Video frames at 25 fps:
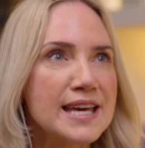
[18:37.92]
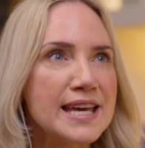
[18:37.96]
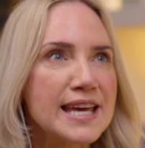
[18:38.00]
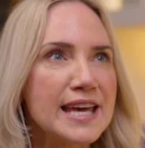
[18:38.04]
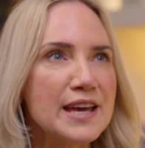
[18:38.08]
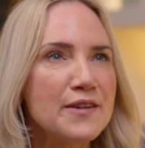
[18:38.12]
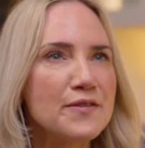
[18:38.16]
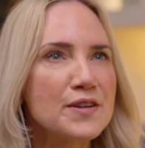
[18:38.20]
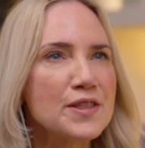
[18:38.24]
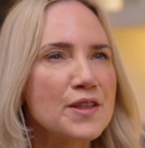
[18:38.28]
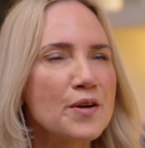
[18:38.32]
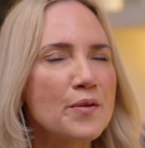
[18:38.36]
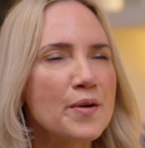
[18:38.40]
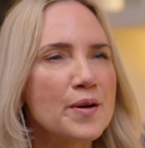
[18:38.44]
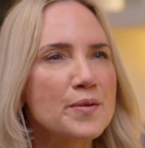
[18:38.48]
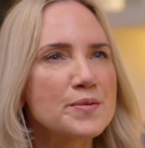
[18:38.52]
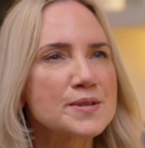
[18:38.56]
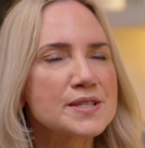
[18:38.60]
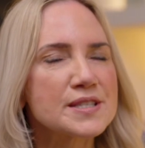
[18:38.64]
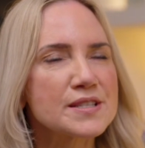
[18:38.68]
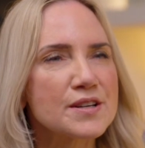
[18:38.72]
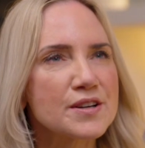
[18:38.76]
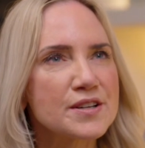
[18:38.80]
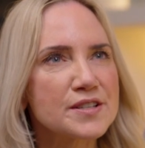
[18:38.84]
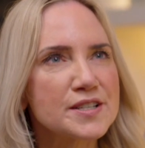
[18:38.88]
even though I was
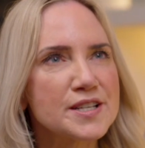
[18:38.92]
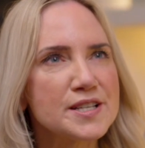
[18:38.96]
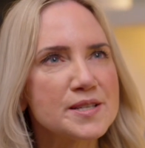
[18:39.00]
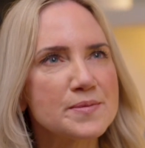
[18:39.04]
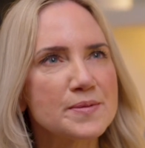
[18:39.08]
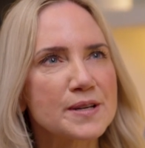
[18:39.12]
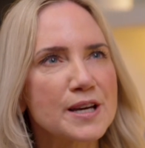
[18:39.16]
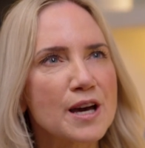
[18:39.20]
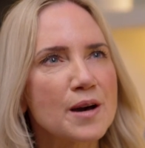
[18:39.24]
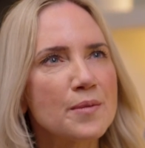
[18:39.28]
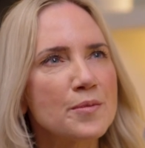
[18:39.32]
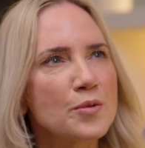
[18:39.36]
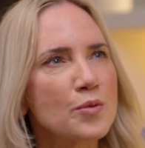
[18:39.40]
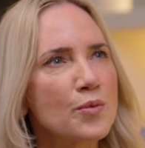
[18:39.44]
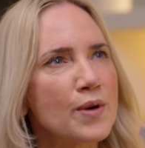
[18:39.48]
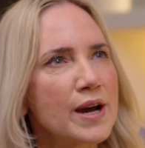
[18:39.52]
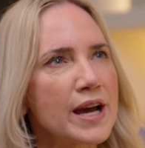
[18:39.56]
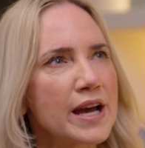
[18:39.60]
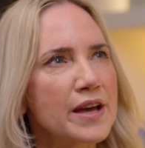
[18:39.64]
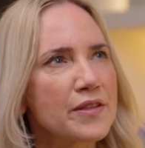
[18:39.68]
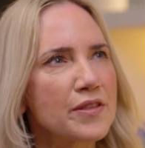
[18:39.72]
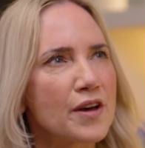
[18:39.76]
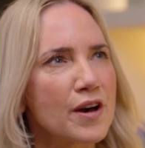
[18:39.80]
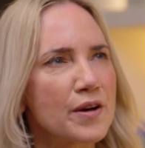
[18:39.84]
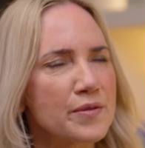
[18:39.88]
starting to become
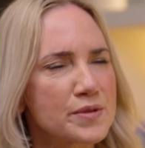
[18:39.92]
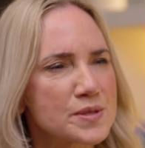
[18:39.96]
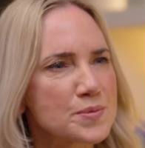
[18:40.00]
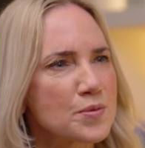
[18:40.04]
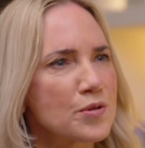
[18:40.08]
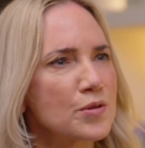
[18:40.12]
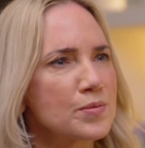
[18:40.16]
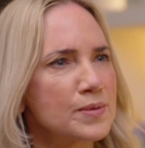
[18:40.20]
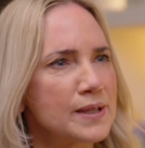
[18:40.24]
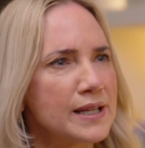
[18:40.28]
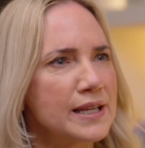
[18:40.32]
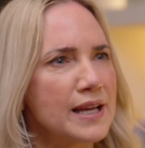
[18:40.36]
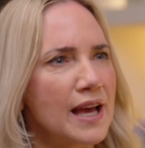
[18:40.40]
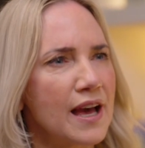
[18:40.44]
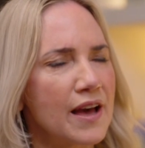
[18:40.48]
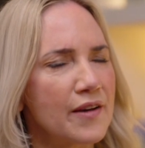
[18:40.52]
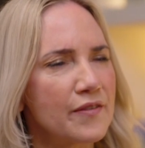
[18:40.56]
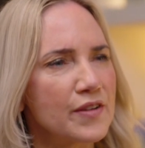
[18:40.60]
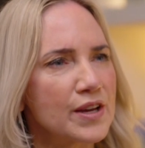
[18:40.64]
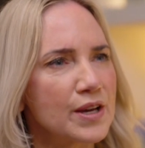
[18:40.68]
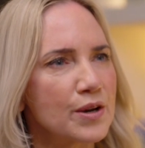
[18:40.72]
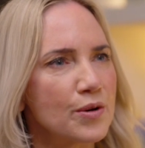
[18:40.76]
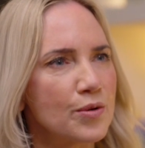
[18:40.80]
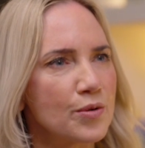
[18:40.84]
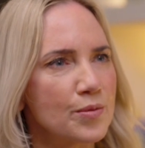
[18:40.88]
aware that I was probably
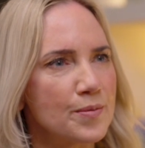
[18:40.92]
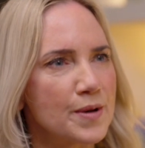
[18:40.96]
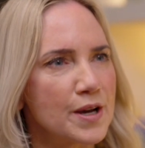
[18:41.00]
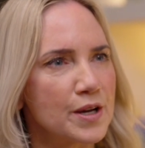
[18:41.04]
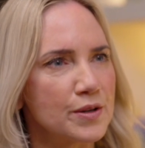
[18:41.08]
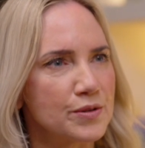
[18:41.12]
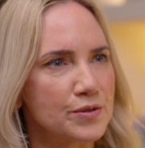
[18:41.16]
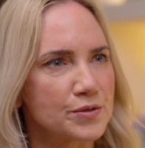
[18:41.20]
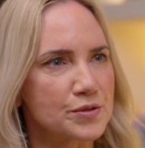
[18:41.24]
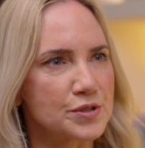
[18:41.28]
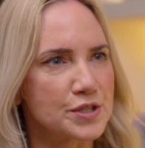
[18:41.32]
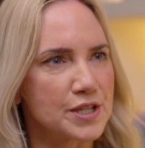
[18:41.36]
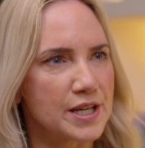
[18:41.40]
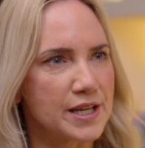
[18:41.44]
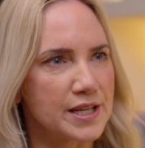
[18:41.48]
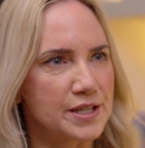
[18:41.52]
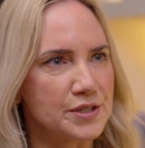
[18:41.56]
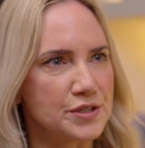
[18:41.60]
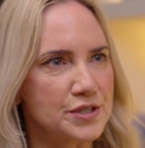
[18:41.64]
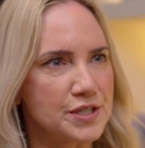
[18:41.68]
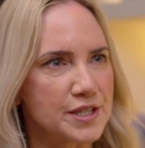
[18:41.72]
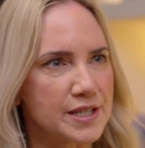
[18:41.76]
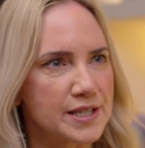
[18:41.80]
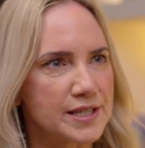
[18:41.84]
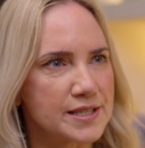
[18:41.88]
having hormonal
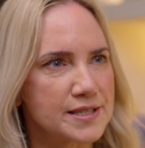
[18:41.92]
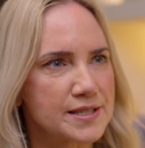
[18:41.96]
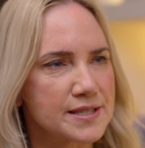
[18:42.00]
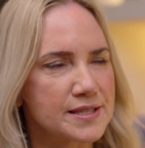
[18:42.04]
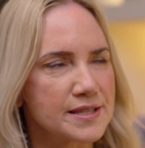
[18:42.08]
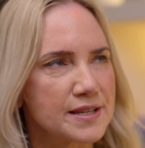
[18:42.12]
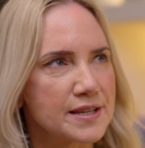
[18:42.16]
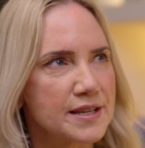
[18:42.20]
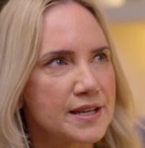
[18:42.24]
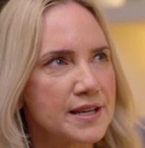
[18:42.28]
changes,